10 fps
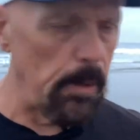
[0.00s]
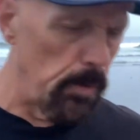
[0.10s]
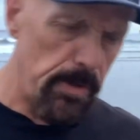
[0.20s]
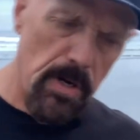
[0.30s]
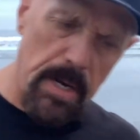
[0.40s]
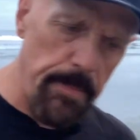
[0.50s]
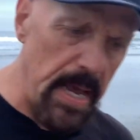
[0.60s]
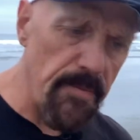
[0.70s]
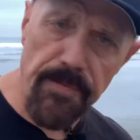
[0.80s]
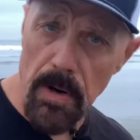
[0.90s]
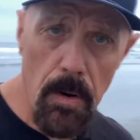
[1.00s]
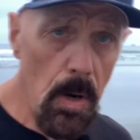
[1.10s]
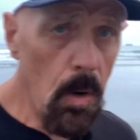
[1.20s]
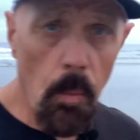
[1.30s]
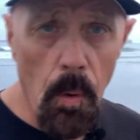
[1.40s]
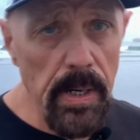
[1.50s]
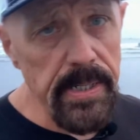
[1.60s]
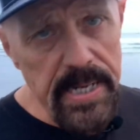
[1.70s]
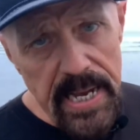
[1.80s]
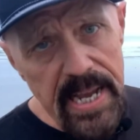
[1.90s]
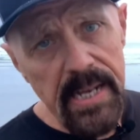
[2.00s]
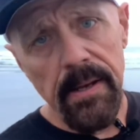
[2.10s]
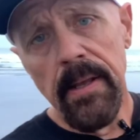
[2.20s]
Whether you come down for one day,